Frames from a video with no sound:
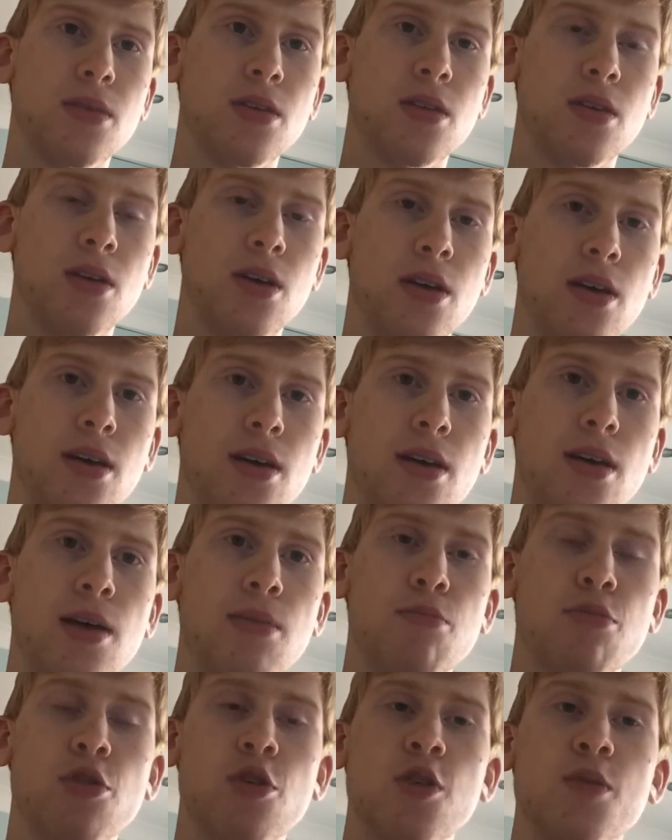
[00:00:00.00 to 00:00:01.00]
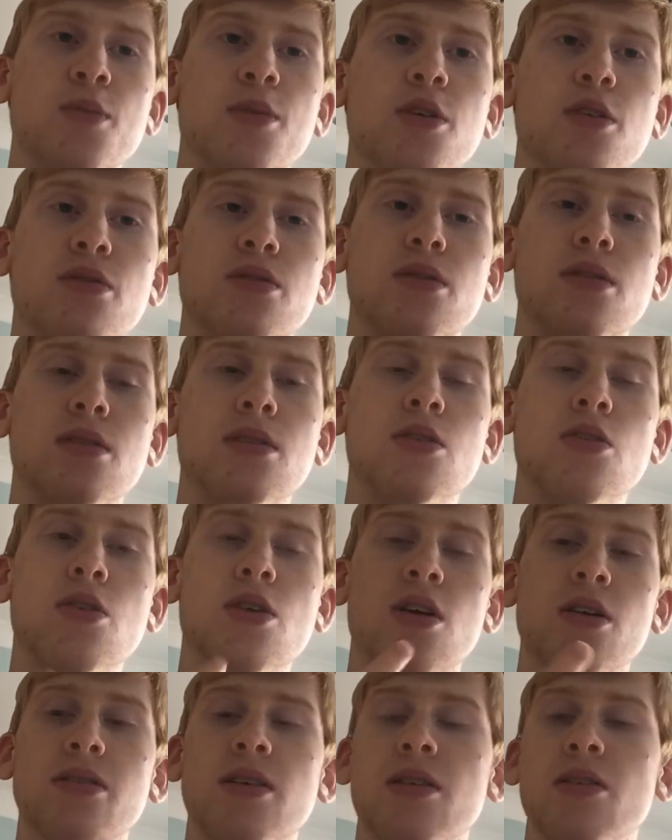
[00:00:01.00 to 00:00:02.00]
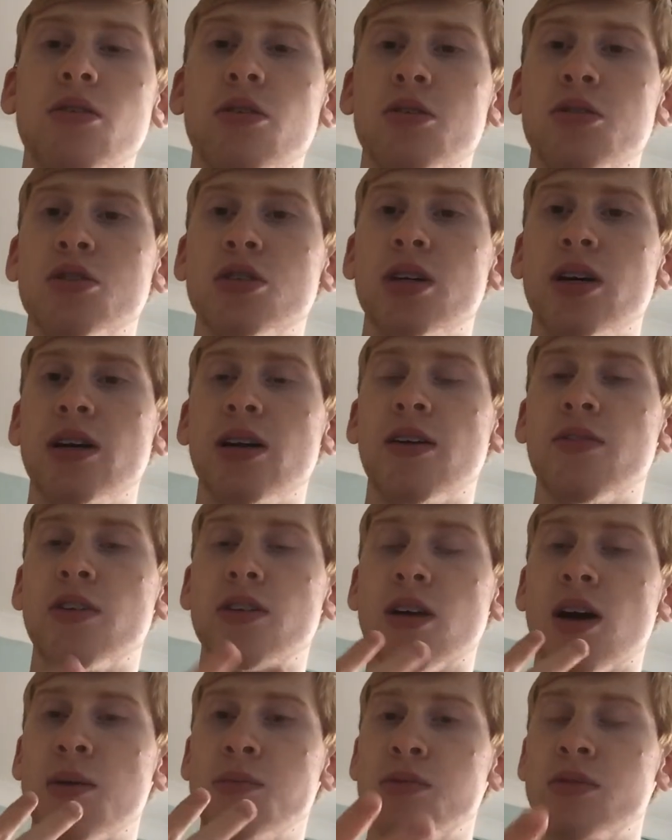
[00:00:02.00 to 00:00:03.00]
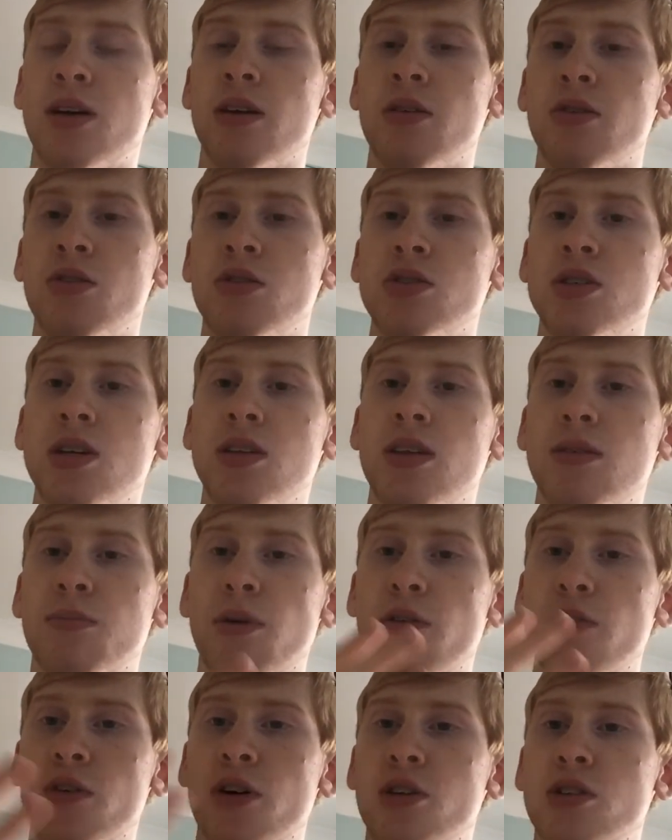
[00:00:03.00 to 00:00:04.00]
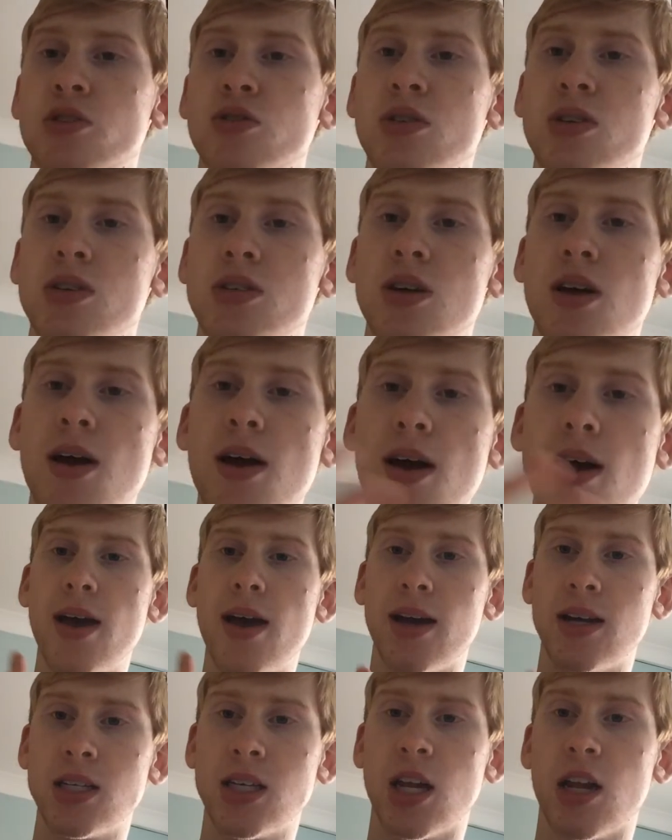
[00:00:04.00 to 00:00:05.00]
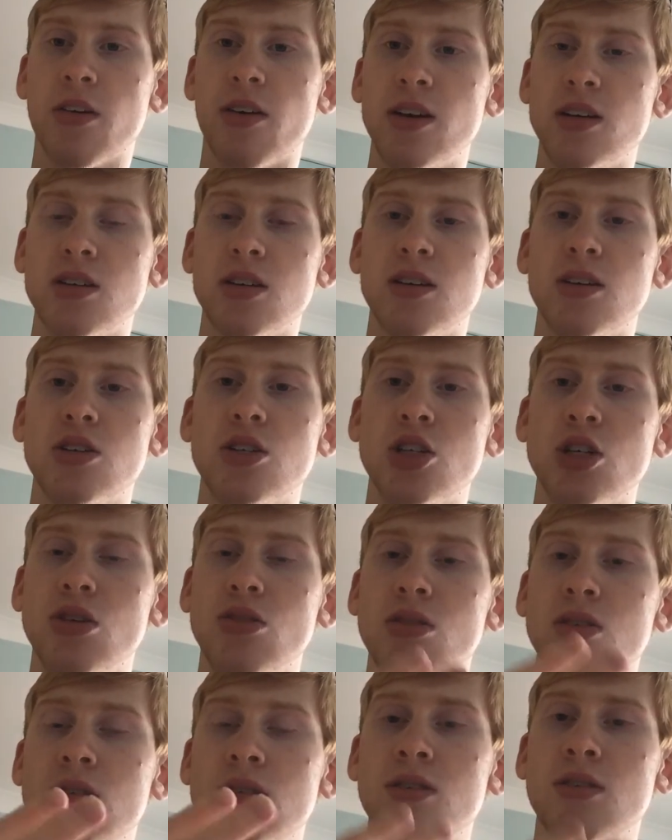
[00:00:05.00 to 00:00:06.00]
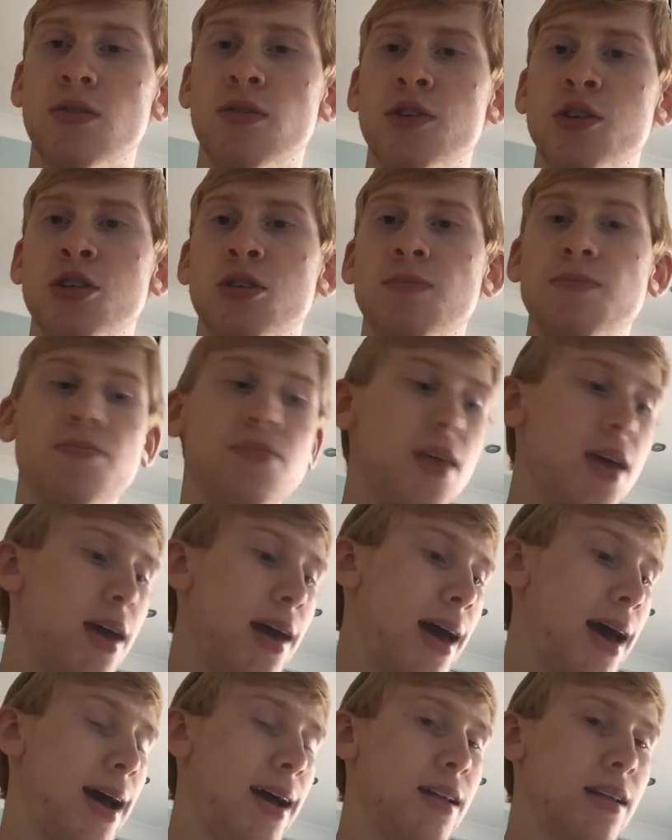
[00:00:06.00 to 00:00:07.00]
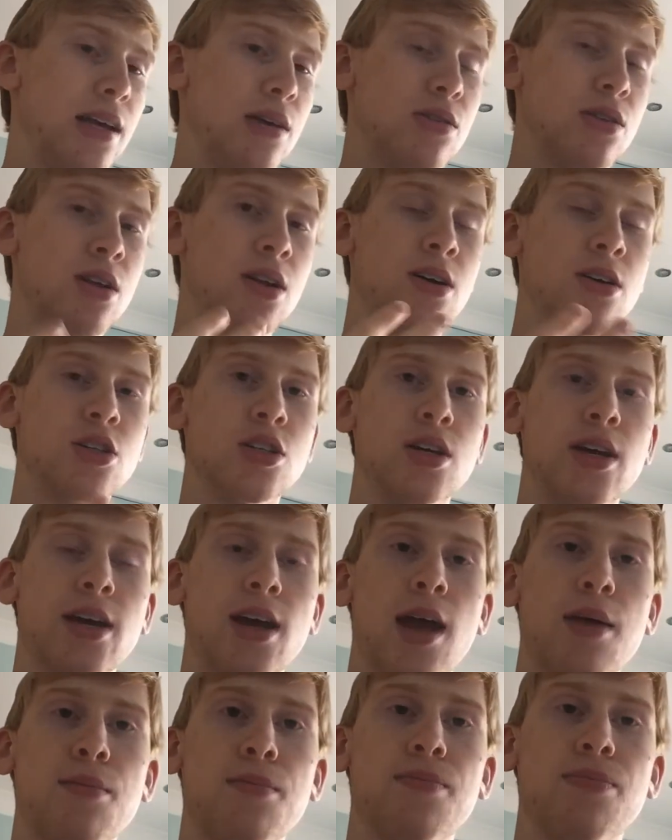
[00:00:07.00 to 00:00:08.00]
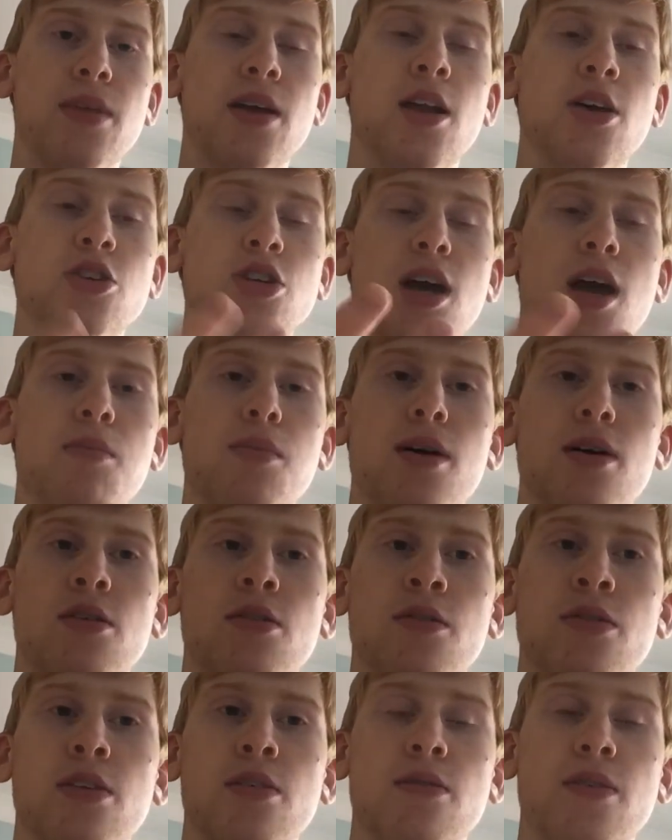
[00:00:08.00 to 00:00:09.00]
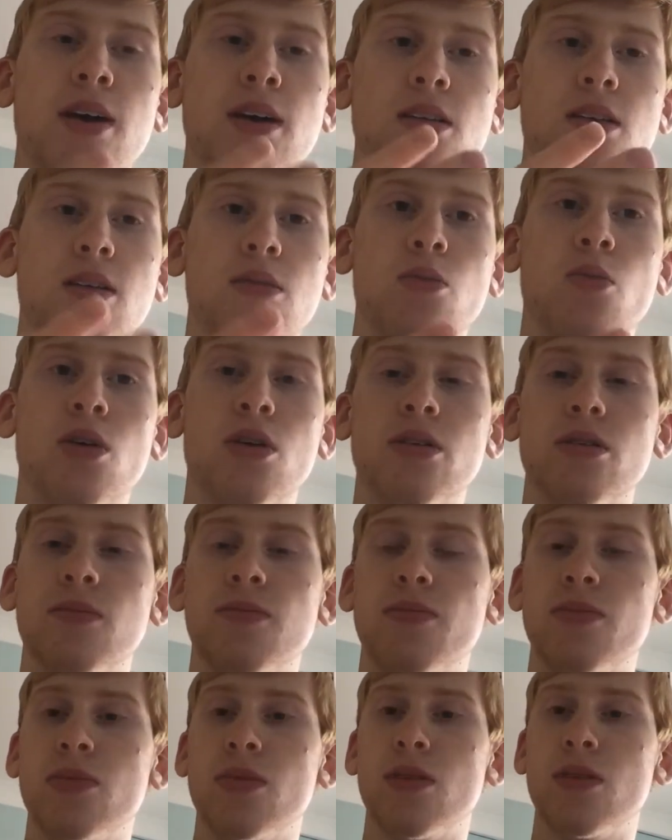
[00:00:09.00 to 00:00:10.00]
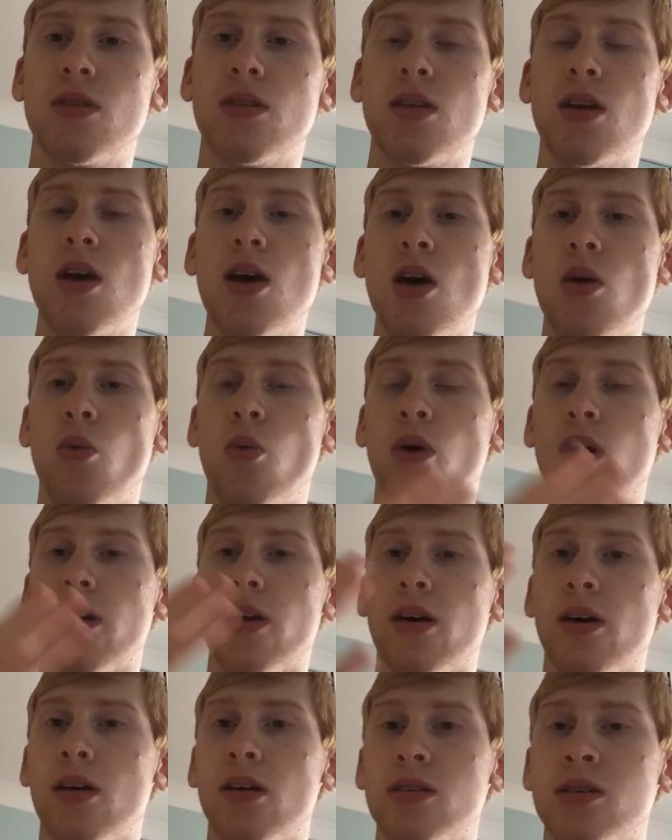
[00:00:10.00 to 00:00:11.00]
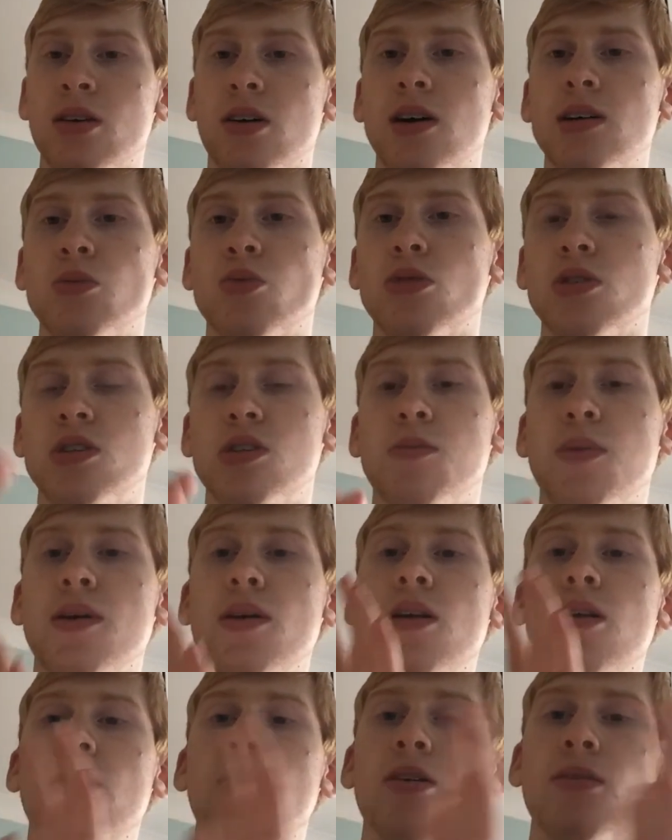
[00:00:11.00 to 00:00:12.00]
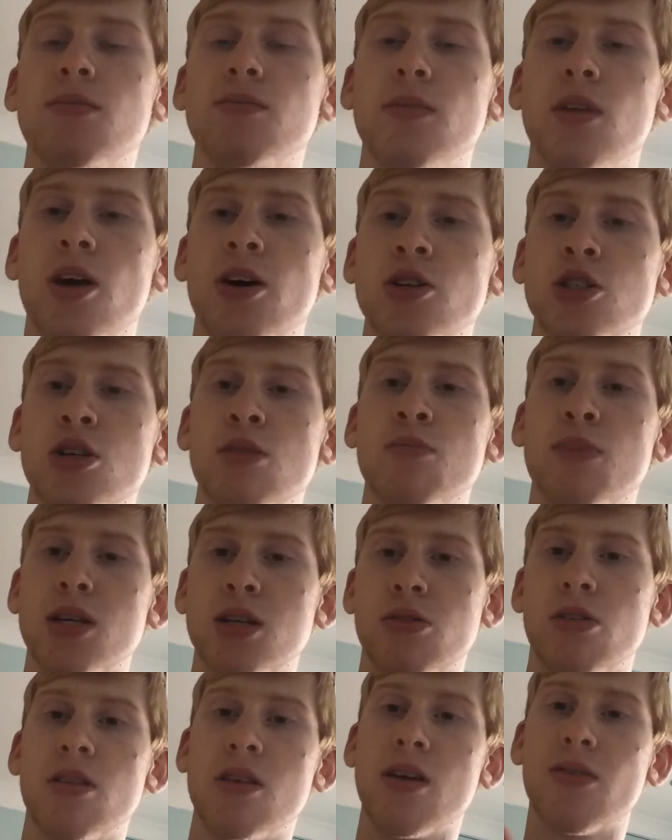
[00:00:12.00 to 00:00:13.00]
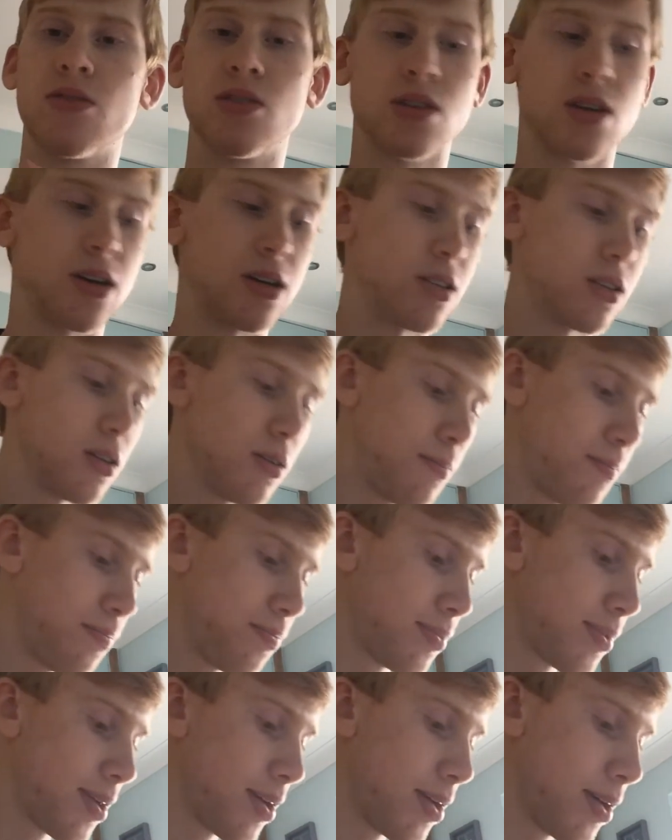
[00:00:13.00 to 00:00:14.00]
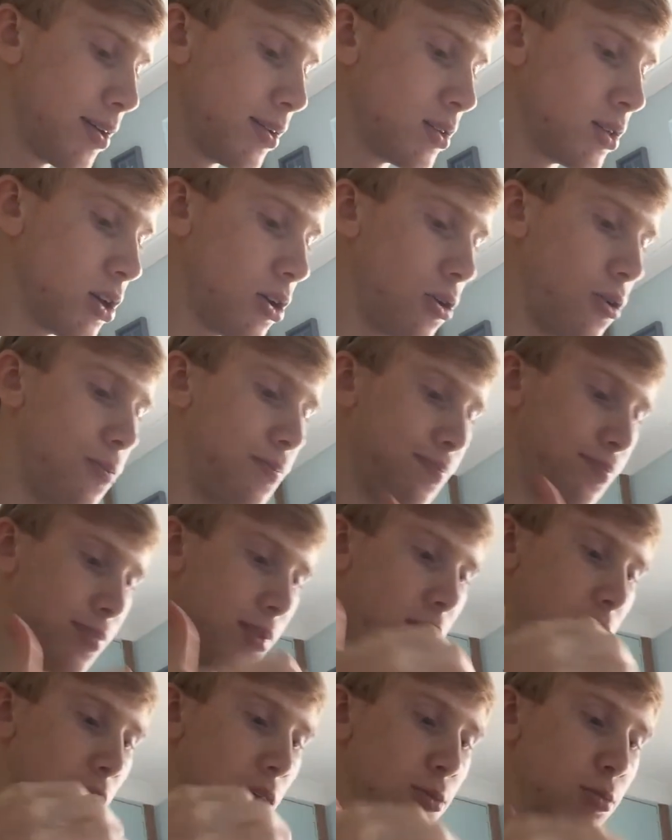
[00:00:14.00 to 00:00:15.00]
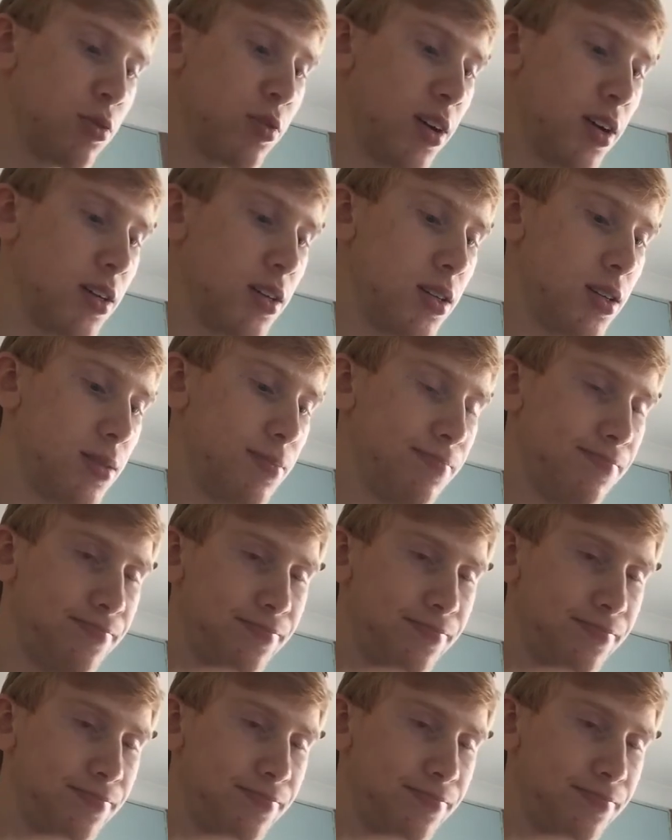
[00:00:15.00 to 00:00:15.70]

the improvement of nuclear technology and other types of technology that both countries accelerated due to this division. And it largely came out of the fact that one side wanted to be a lot larger and better than the other side. So the arms race